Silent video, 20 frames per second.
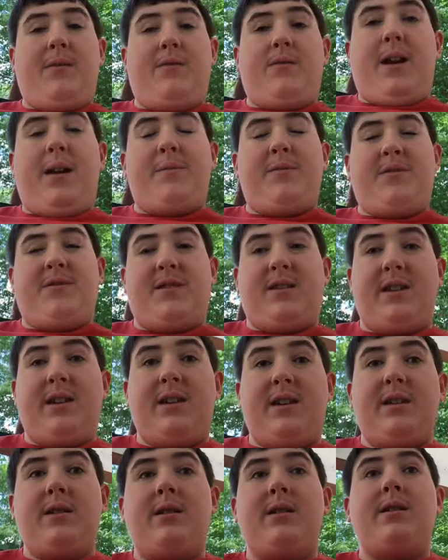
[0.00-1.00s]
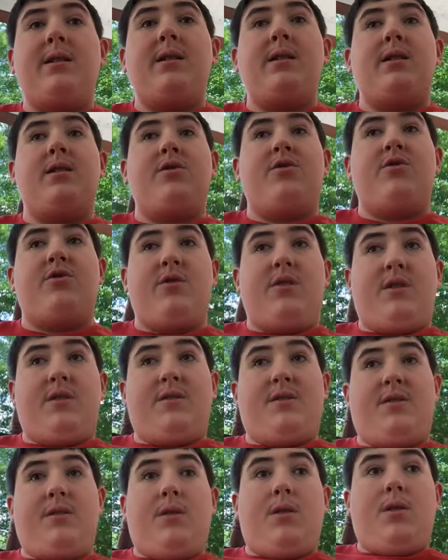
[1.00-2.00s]
ever happens again,
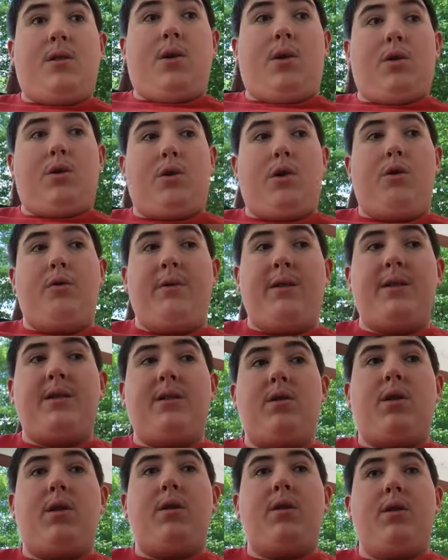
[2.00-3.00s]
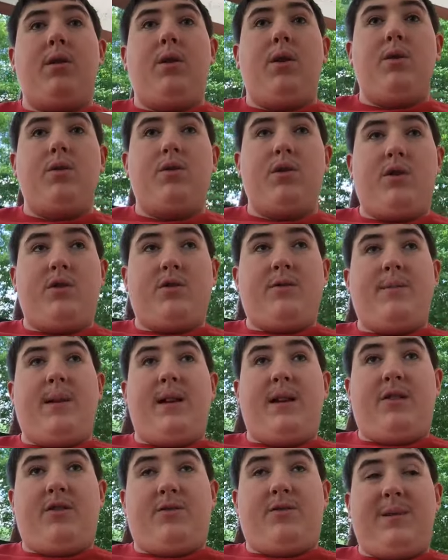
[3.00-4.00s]
just go and talk to
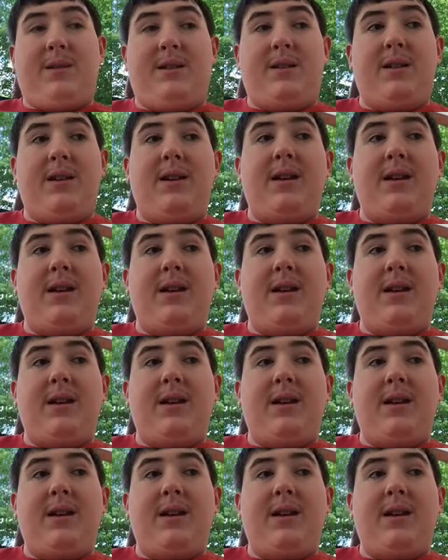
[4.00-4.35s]
management.